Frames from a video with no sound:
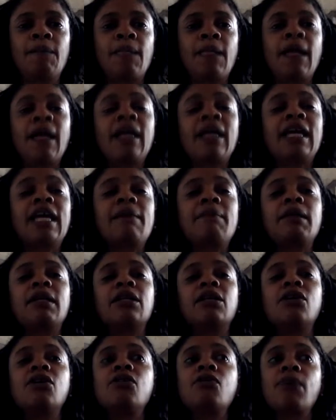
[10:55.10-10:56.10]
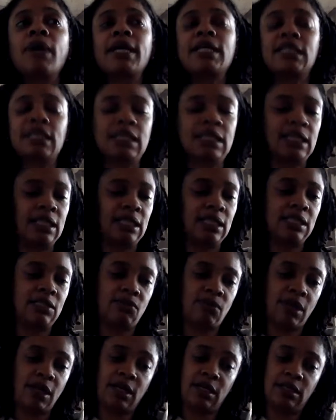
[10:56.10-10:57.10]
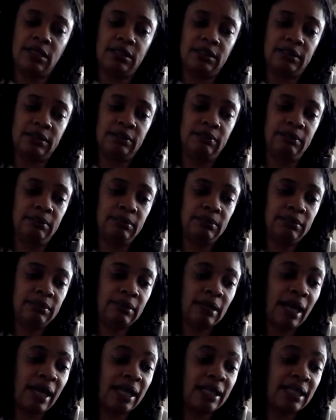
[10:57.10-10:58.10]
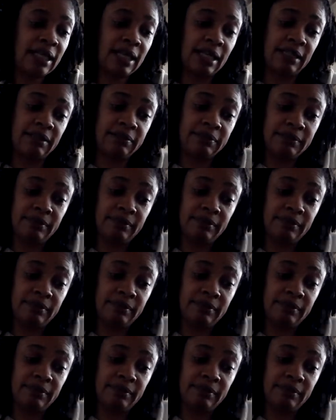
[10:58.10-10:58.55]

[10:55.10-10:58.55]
I came a long way to get this way. I did.